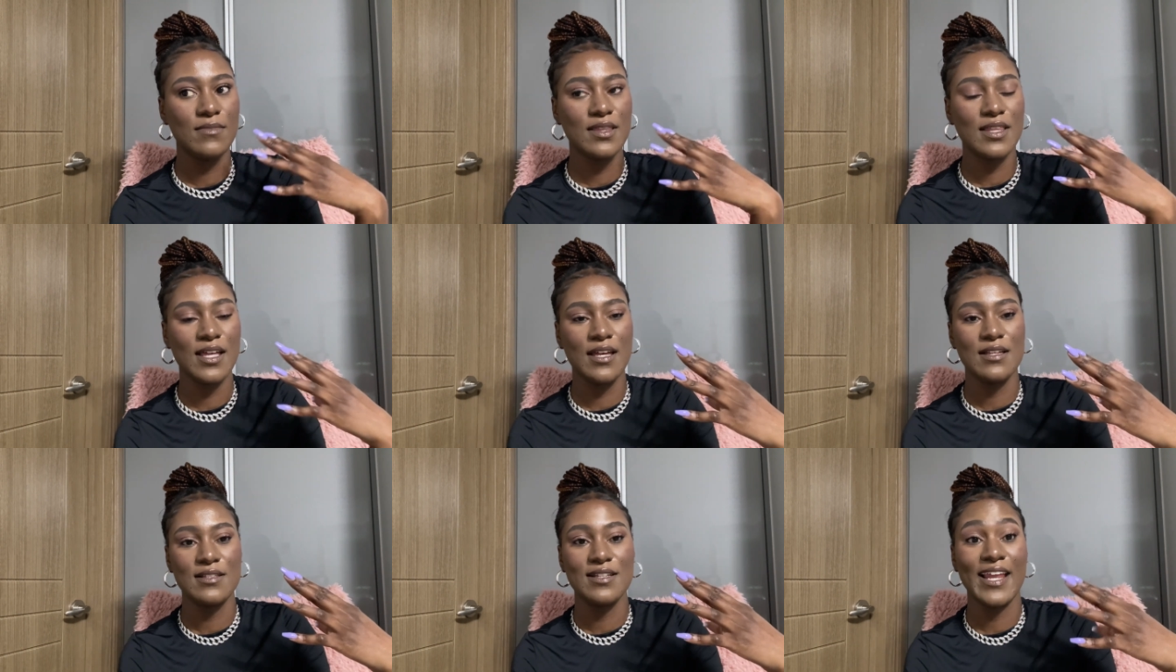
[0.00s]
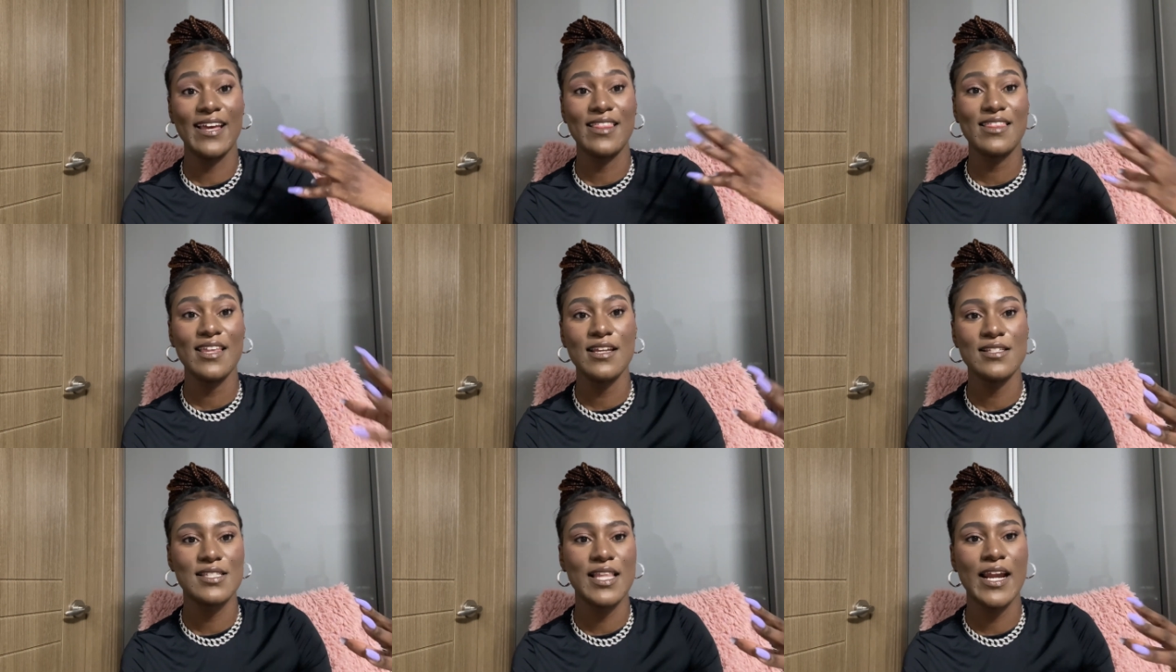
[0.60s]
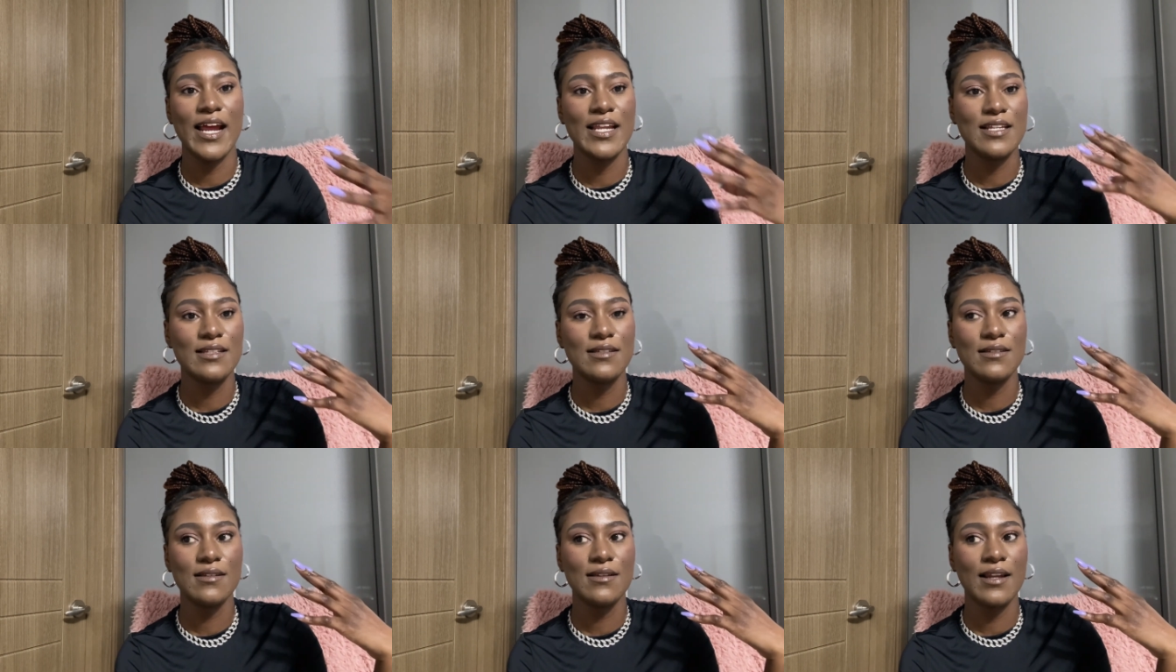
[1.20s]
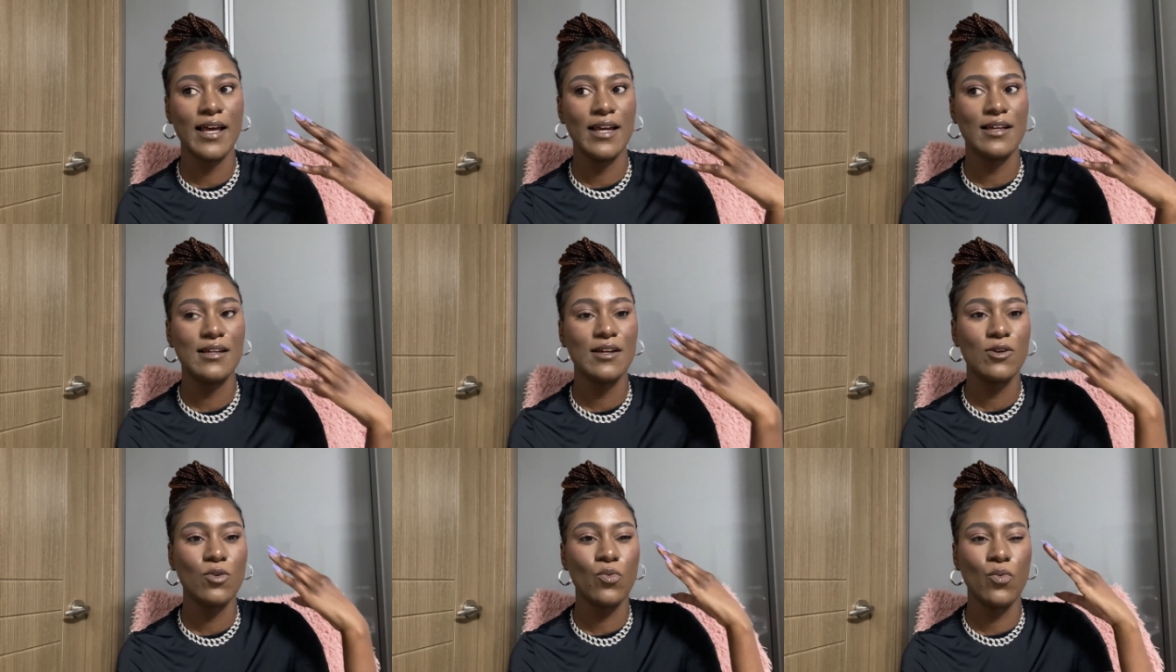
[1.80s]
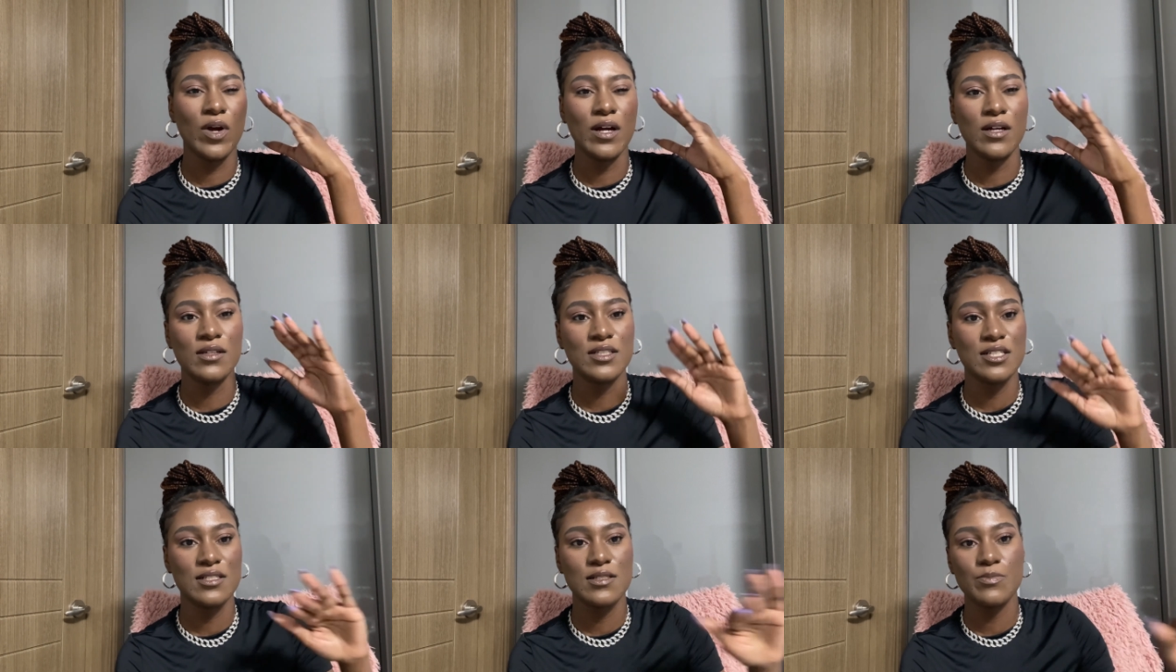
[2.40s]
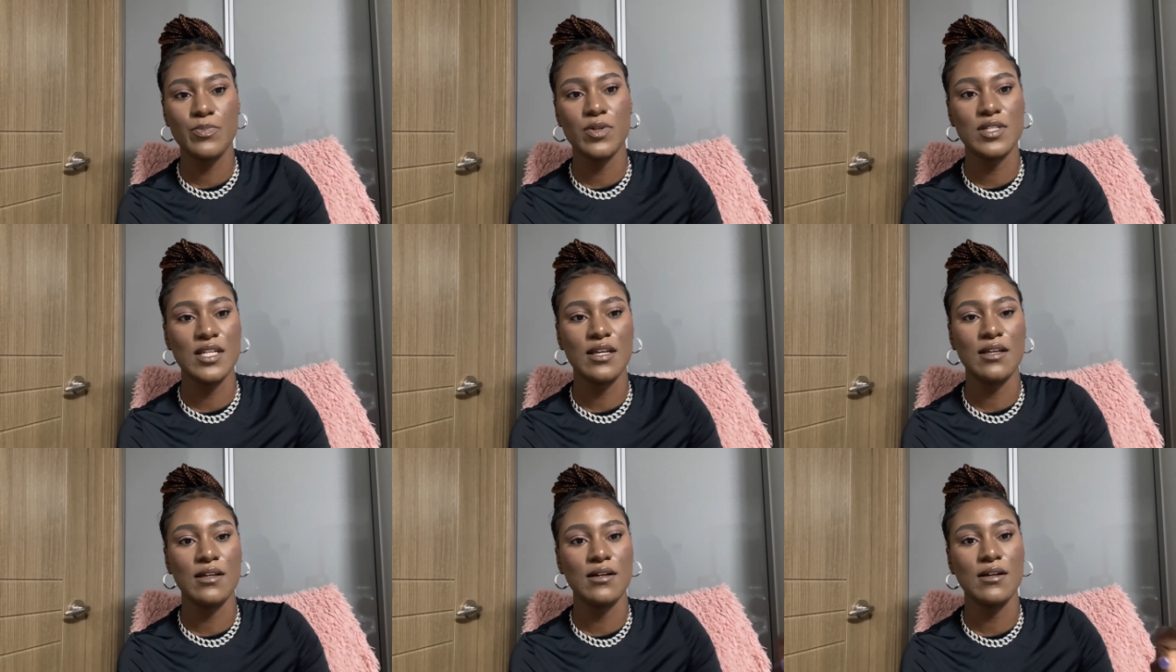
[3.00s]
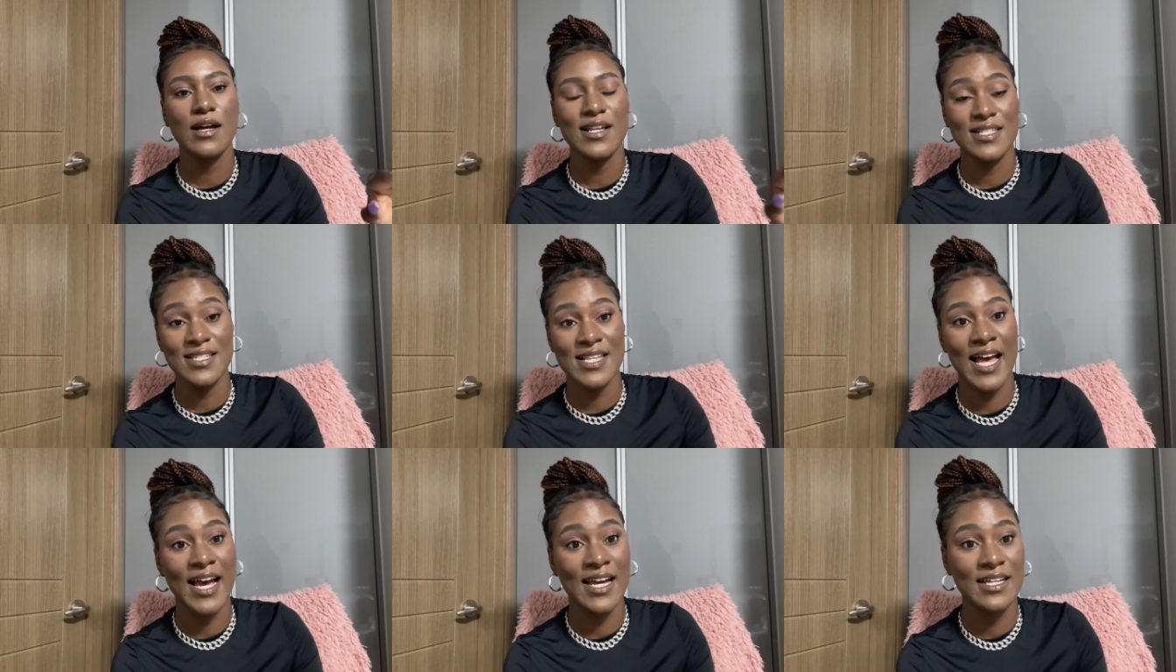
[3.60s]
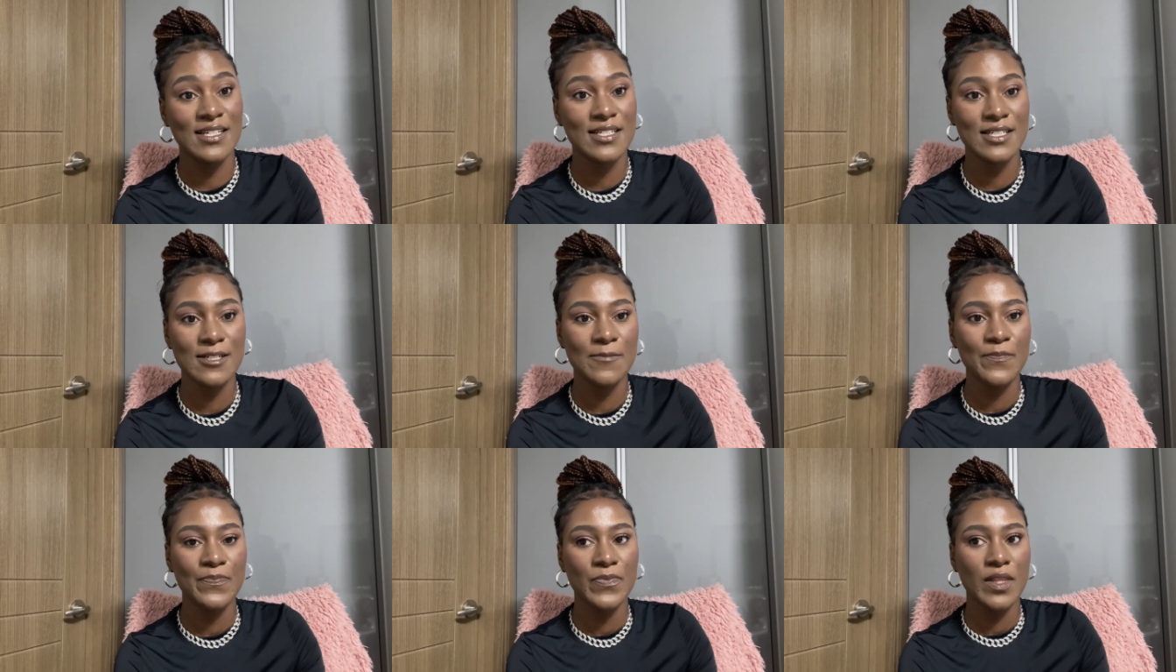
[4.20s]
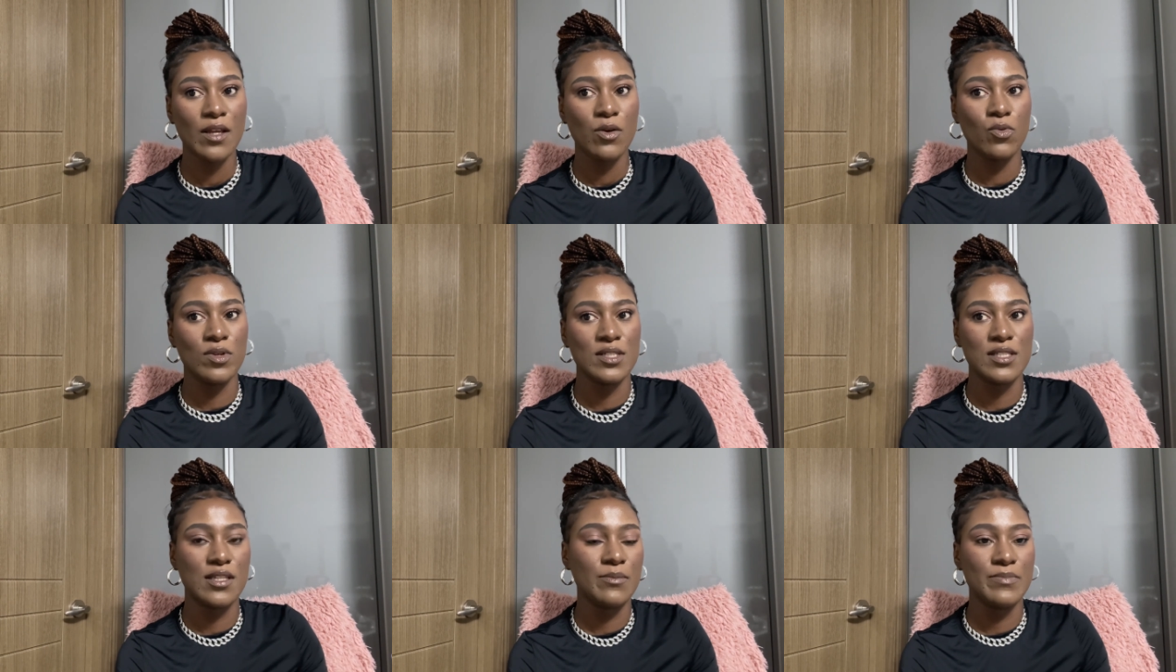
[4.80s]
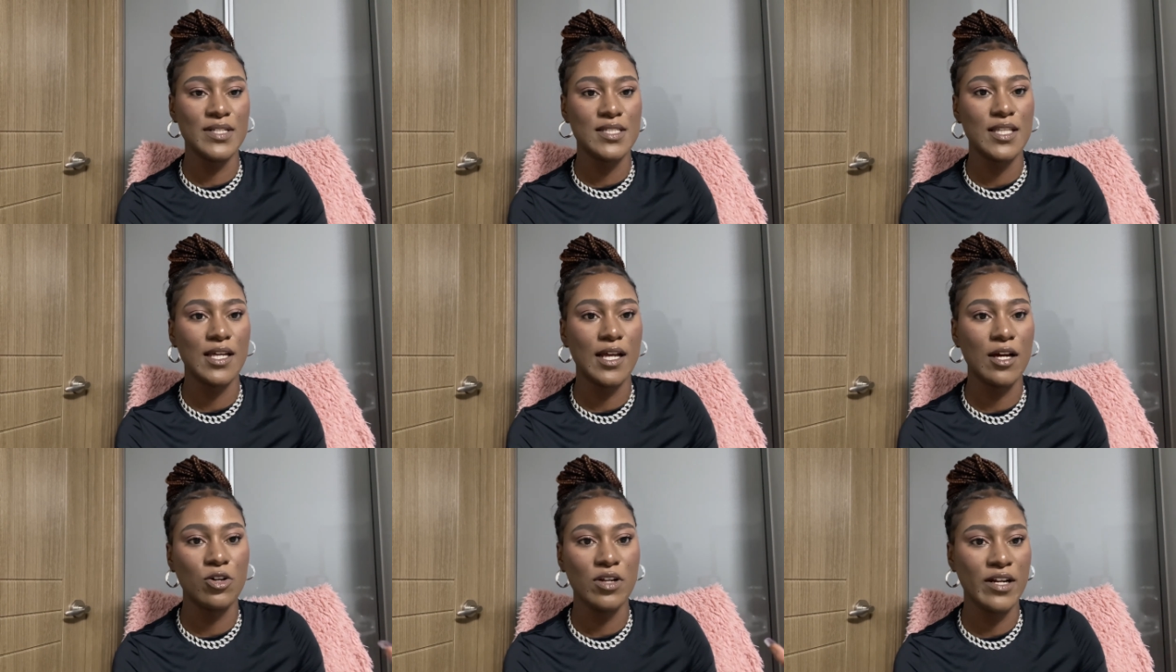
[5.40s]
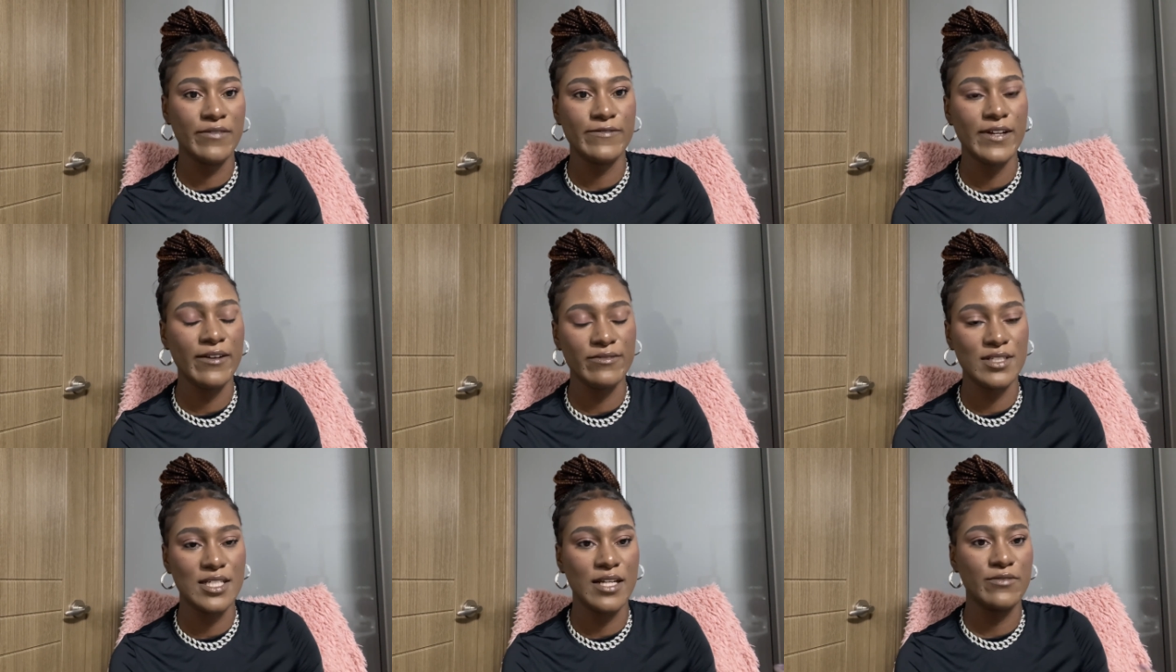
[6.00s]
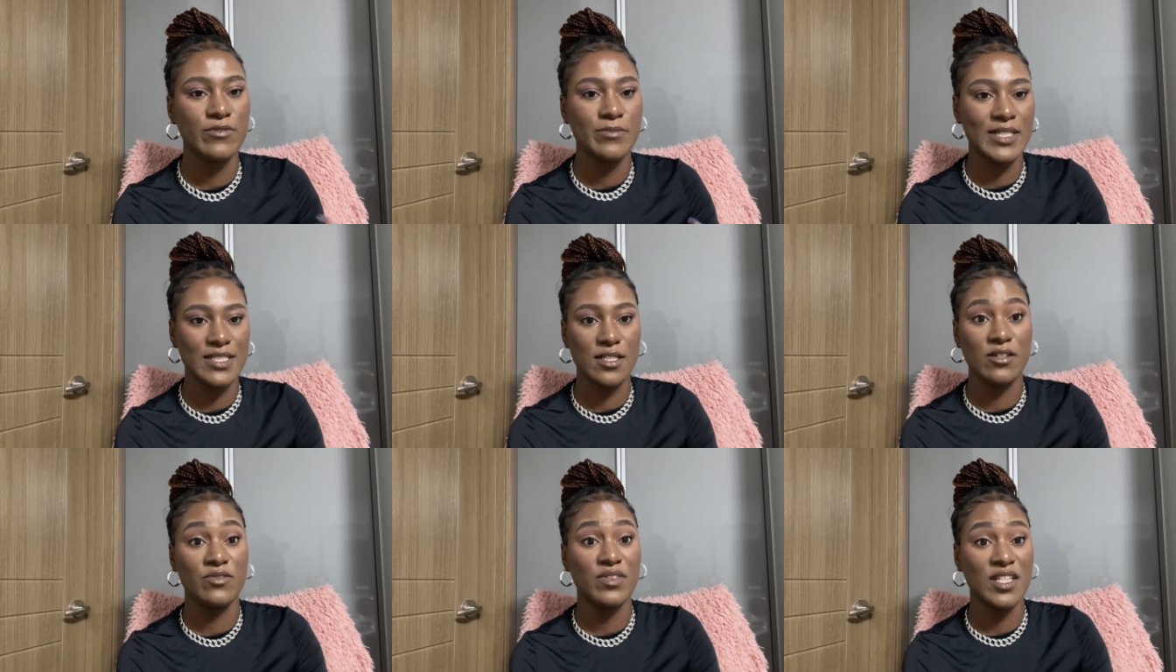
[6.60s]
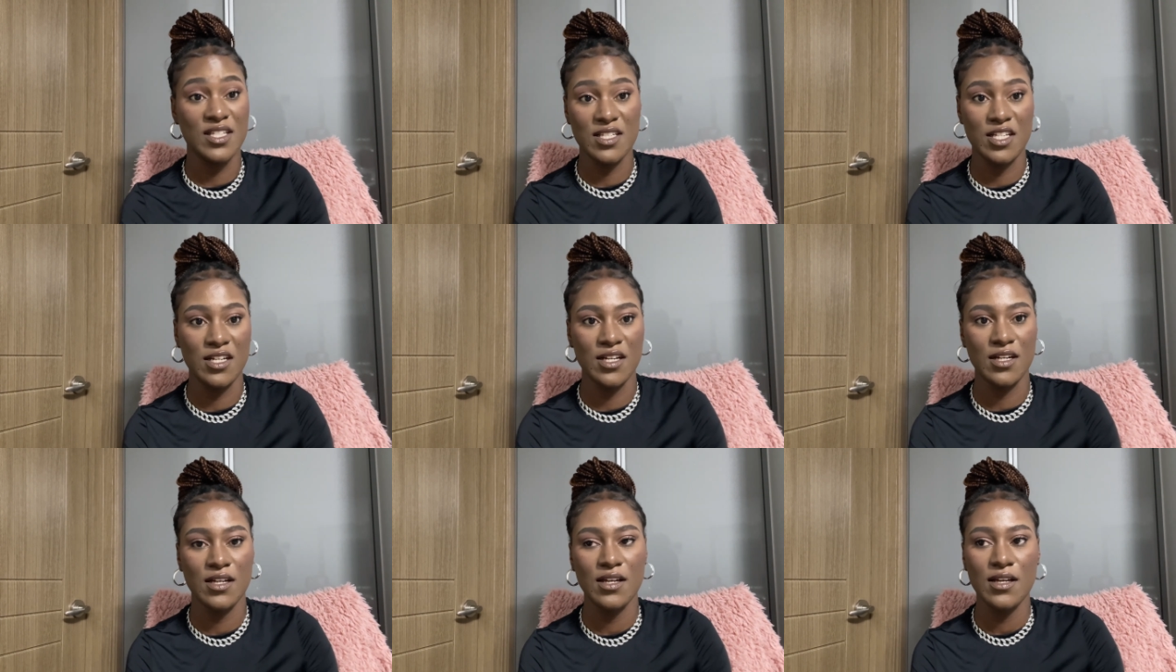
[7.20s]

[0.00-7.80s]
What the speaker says: things that I like were just putting aside was the best thing I could have ever done for myself this year.